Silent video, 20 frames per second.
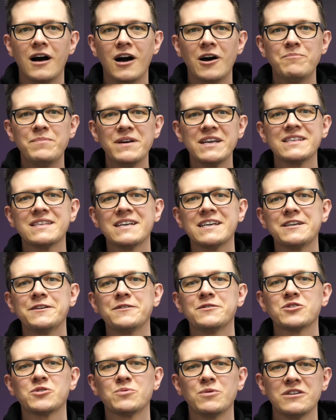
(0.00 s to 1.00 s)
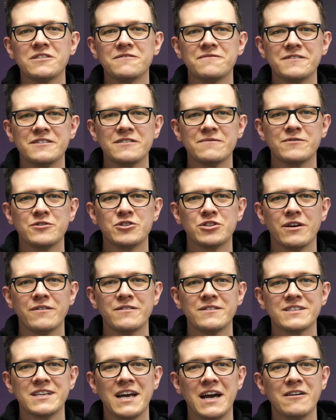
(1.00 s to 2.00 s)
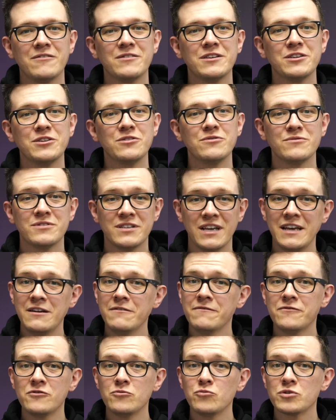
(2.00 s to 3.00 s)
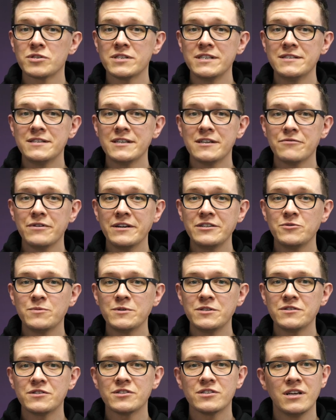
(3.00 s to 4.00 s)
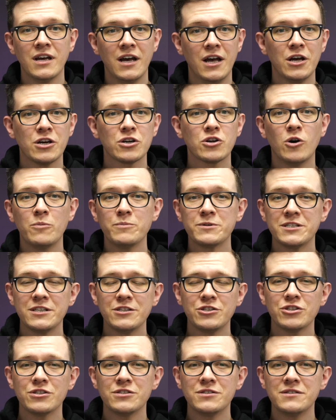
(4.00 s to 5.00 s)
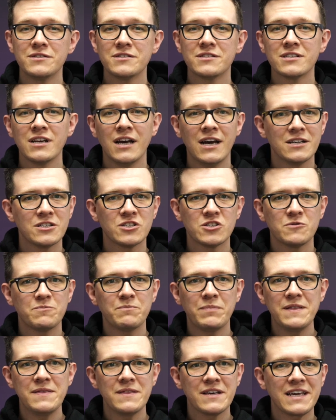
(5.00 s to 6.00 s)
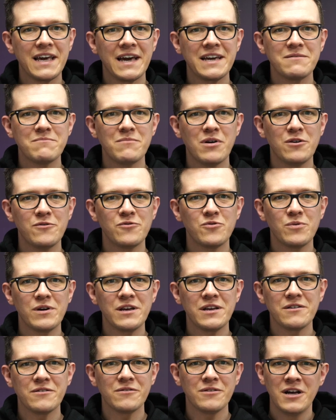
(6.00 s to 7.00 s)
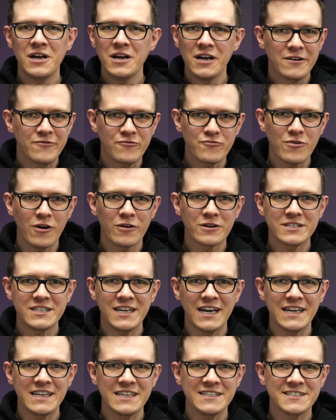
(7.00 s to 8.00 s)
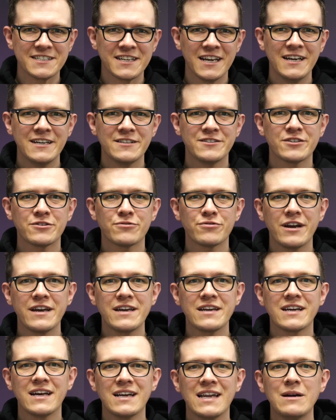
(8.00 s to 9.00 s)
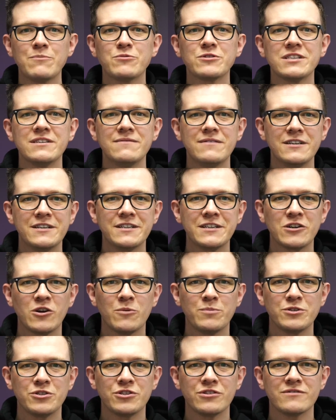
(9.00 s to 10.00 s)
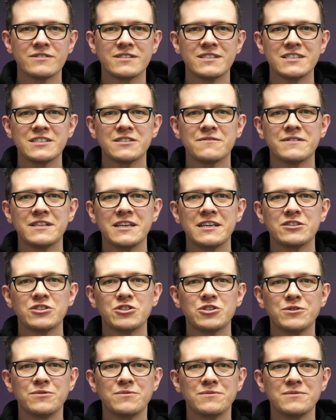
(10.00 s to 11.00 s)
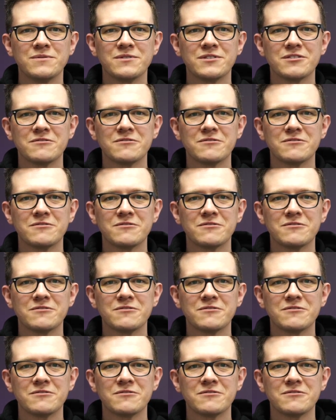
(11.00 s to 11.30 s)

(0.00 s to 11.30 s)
A big thank you to Swallowfield for showing us how they use informal seating arrangements, competitions, spin the game mode wheel and rock days to create collaborative learning opportunities for their students.